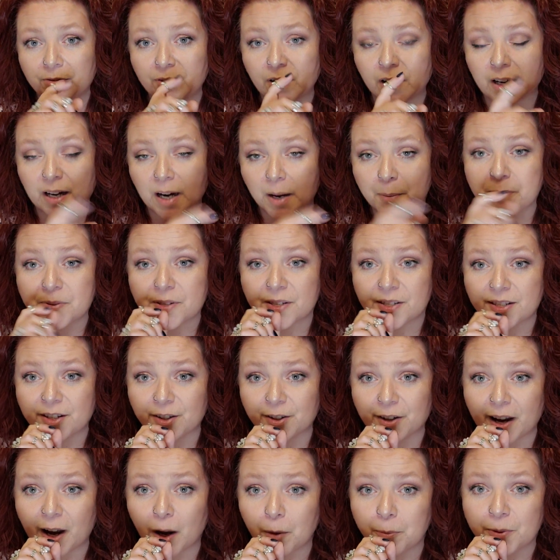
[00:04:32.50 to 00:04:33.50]
Cups is here
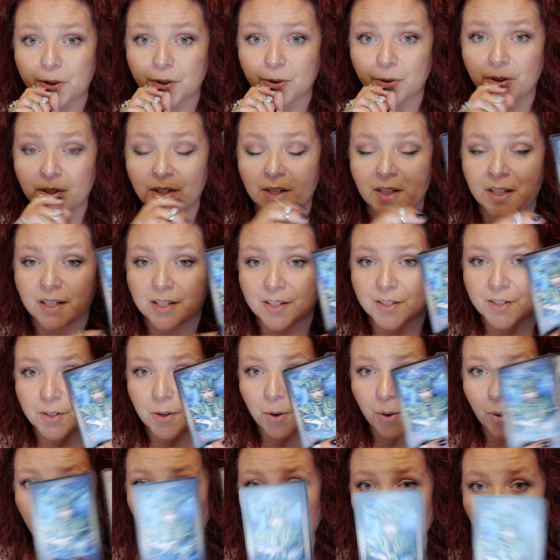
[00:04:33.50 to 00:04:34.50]
to help you.
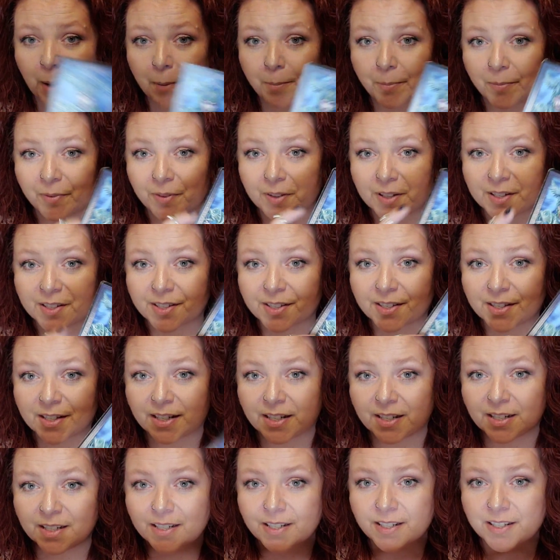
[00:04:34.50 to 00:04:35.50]
So this
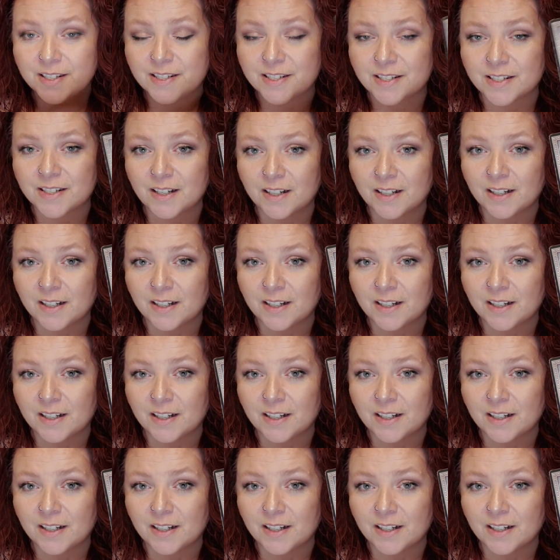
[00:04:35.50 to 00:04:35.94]
is